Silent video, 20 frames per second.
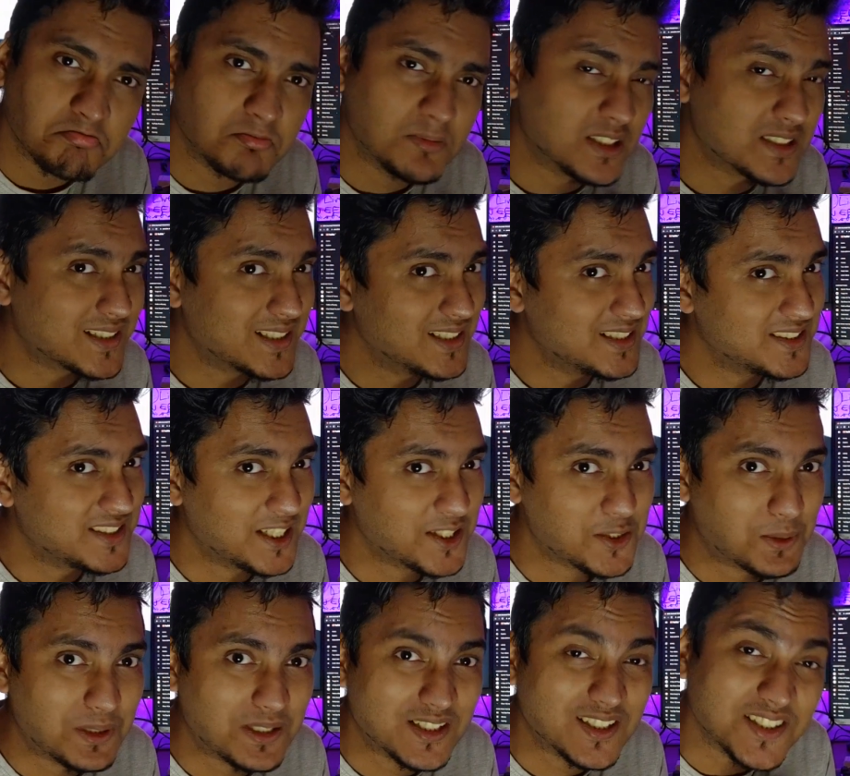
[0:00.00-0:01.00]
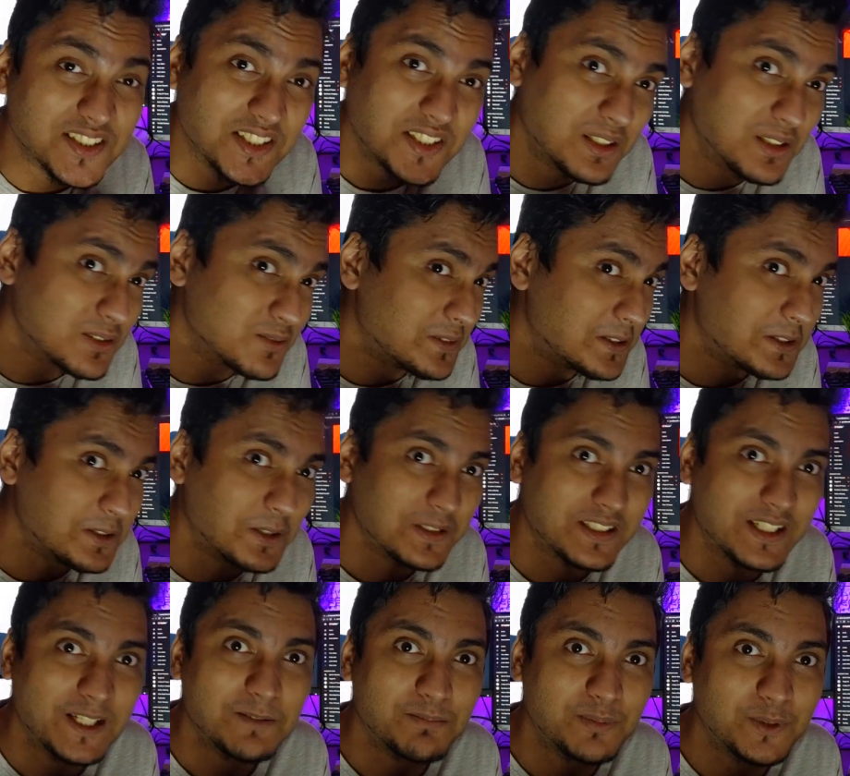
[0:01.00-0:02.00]
the skills that you learn here will
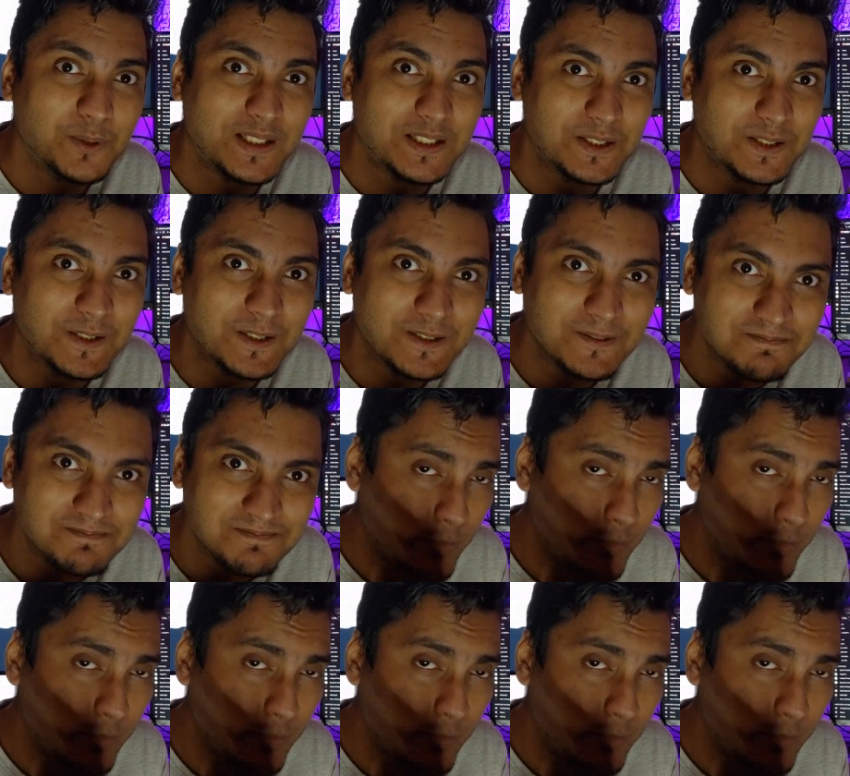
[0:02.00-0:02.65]
not help you at all.